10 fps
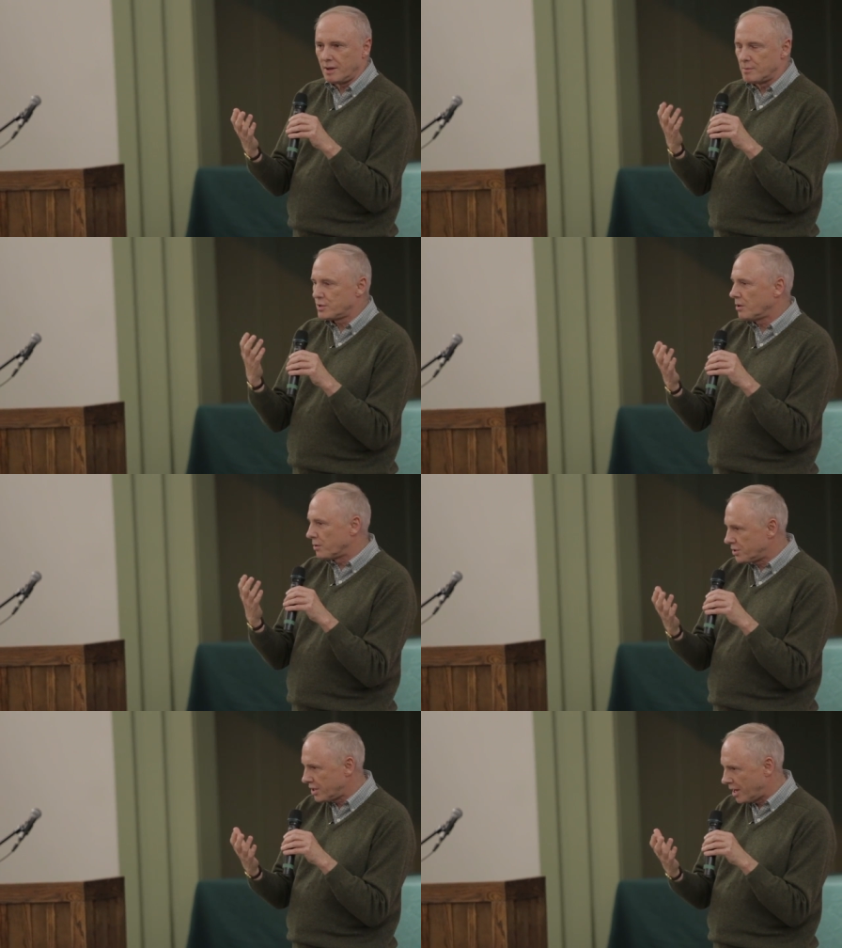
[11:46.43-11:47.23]
I'm so
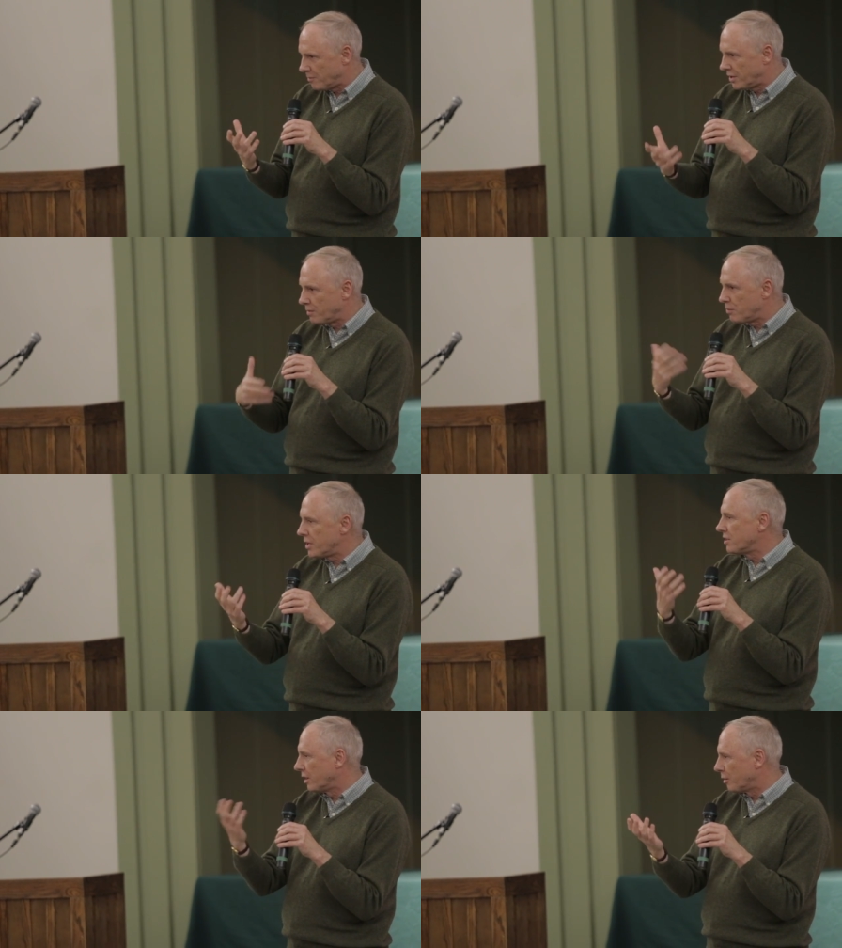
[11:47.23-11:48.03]
ashamed. And he
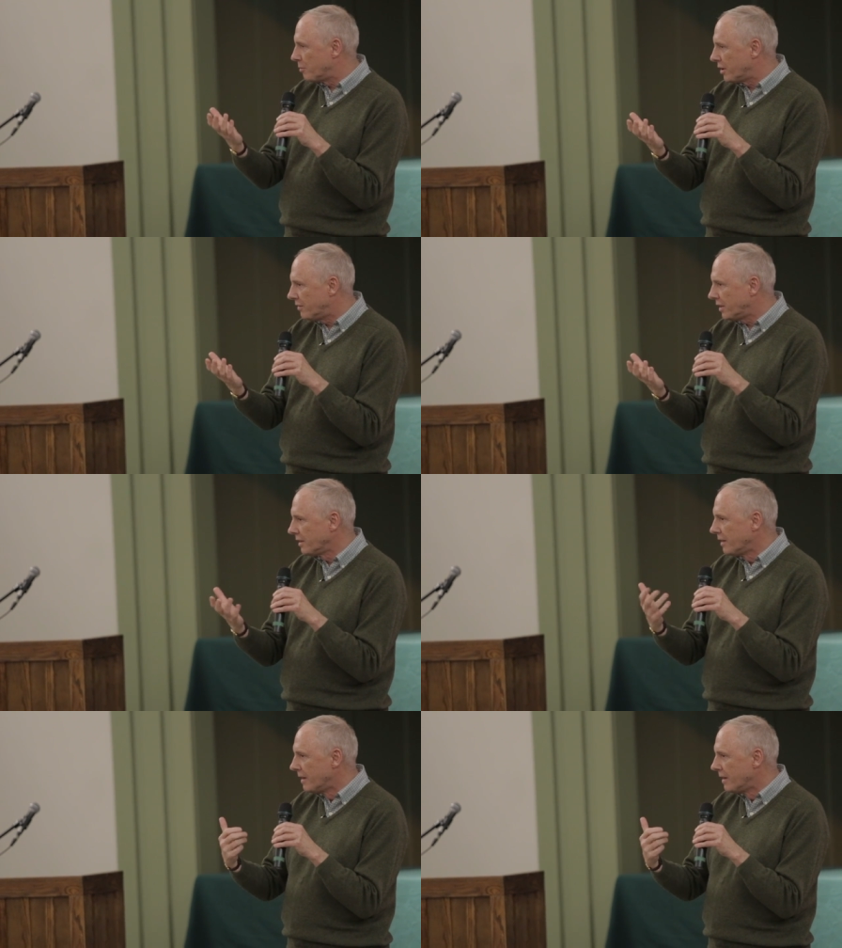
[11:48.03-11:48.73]
reads a little bit of it